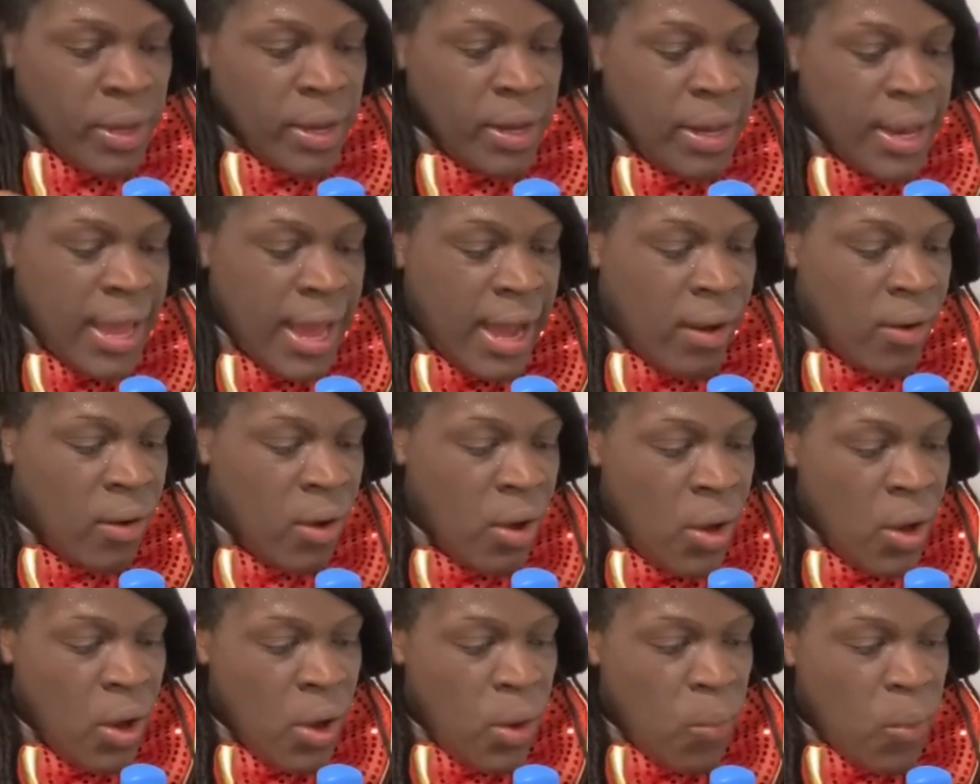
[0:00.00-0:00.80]
Now,
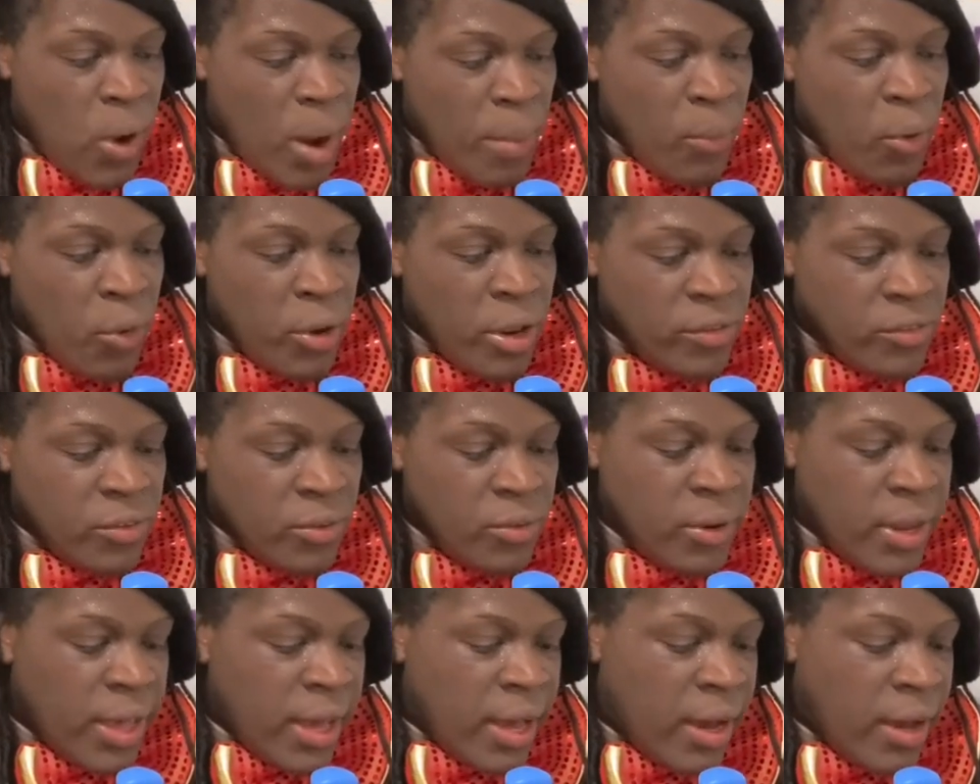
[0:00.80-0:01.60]
what I'm going to
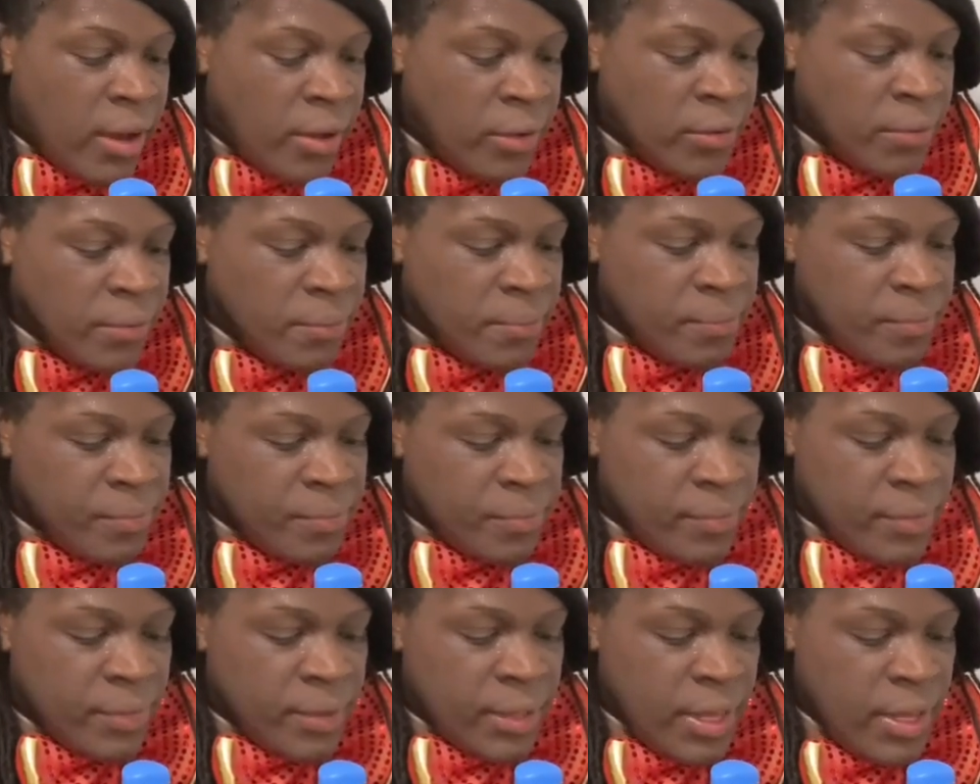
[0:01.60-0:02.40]
do now
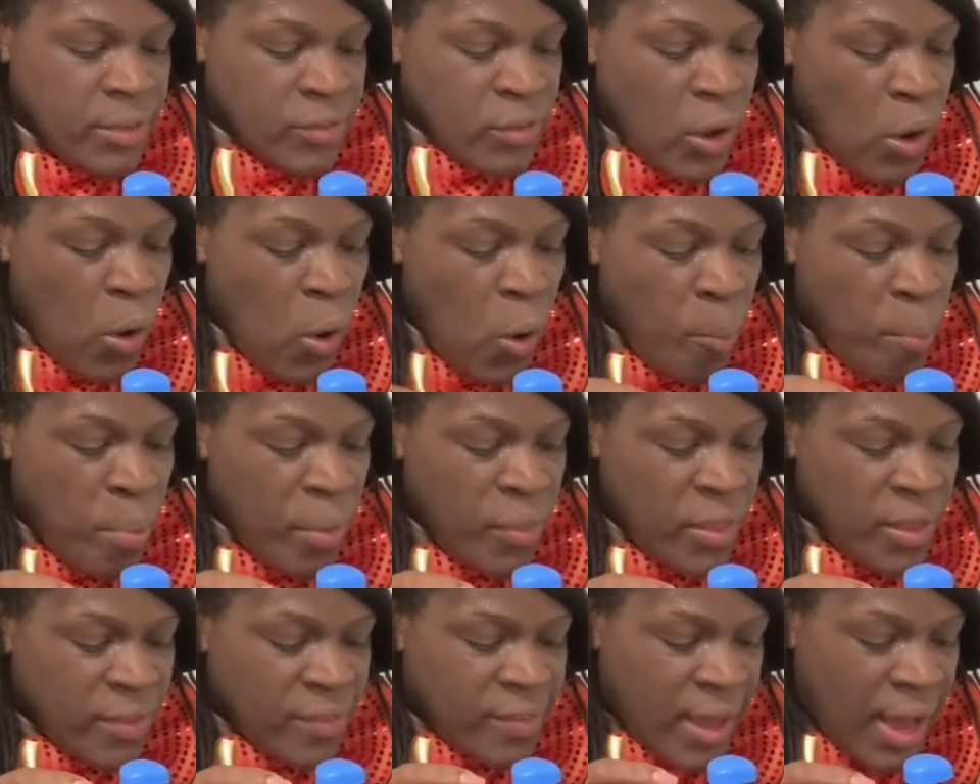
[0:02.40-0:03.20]
is
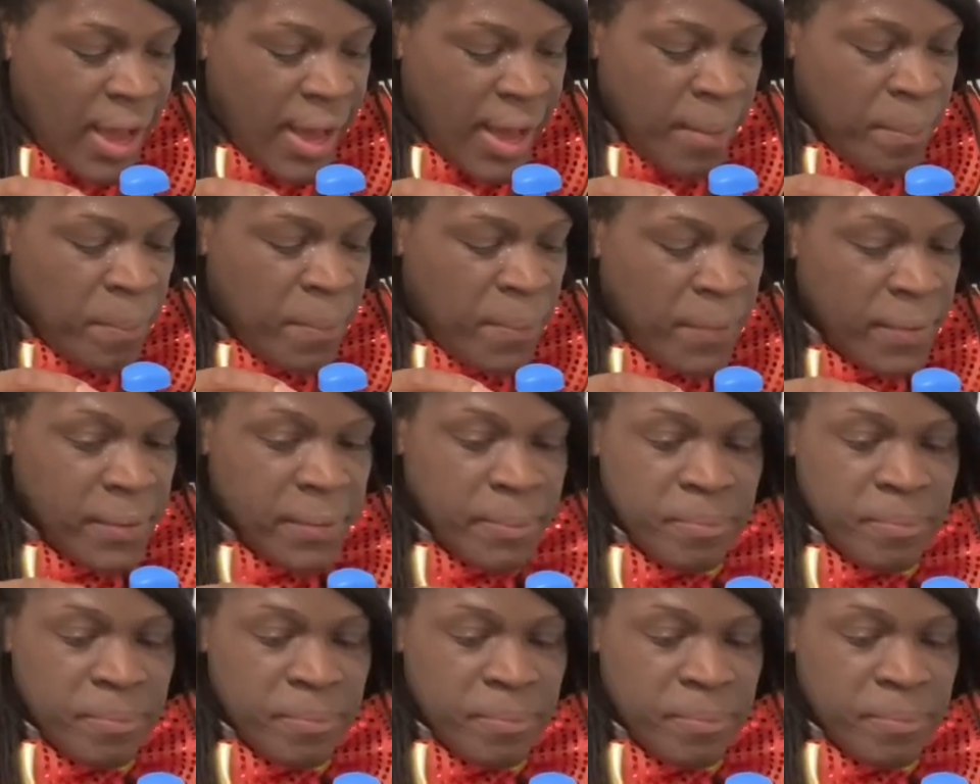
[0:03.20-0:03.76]
open the top.